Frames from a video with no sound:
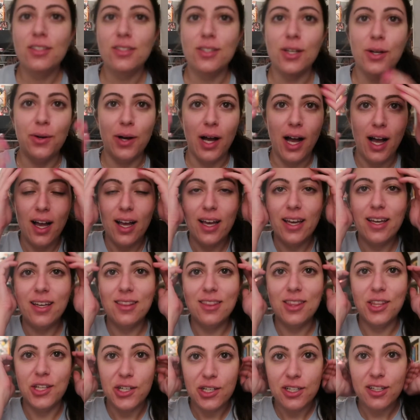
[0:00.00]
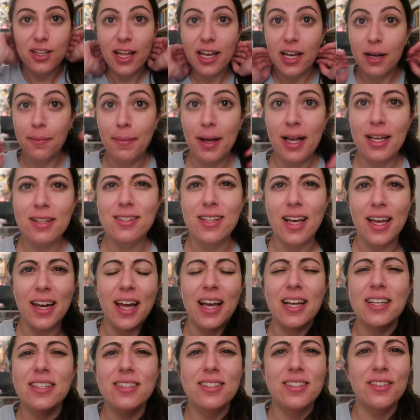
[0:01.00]
So I look like a mess and
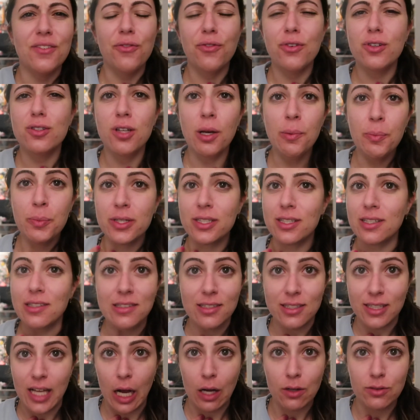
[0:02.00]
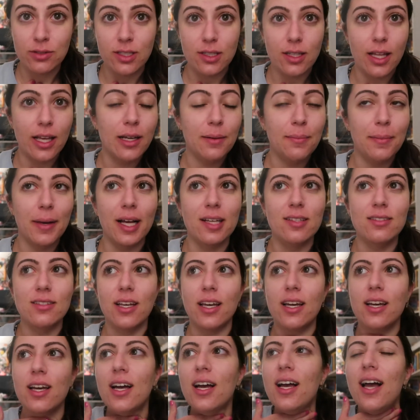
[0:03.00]
I, for some reason, sound like a mess.
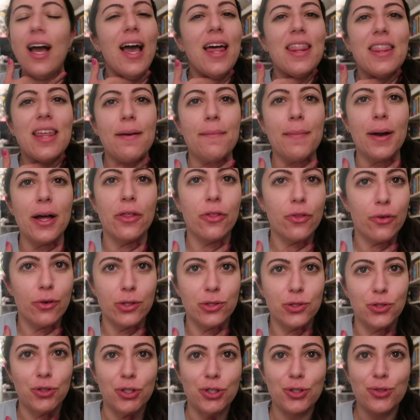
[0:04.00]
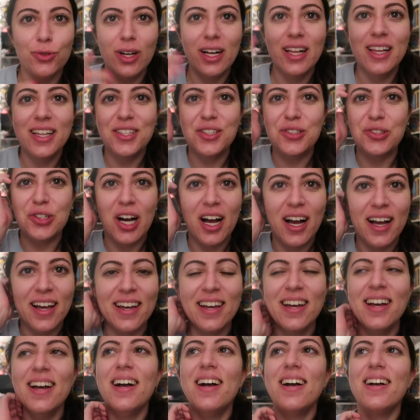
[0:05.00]
Like, I think my throat's just really
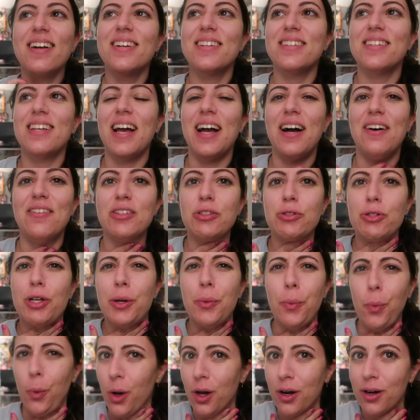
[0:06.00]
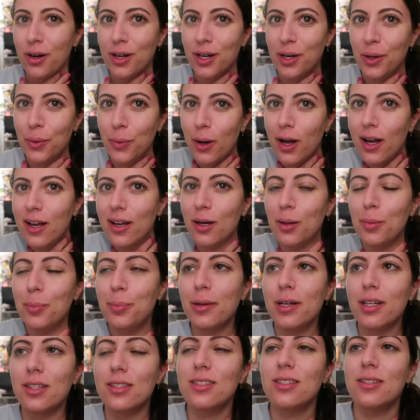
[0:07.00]
dry because I haven't drank water in a while,
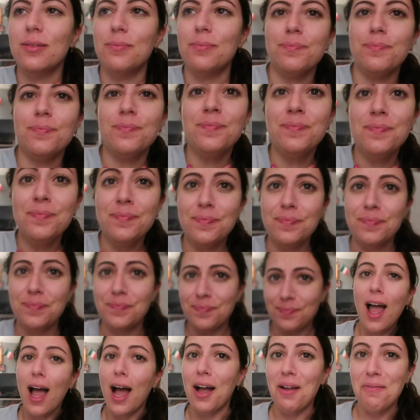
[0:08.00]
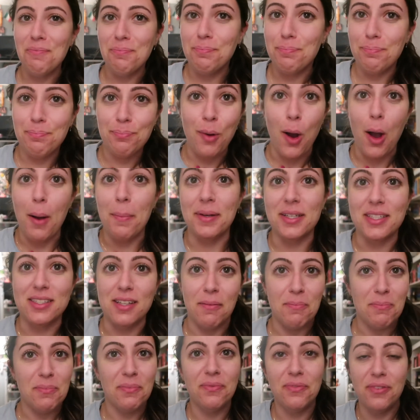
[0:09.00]
but I promise
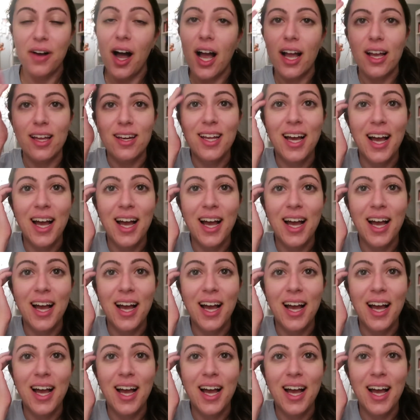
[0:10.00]
I'm fine.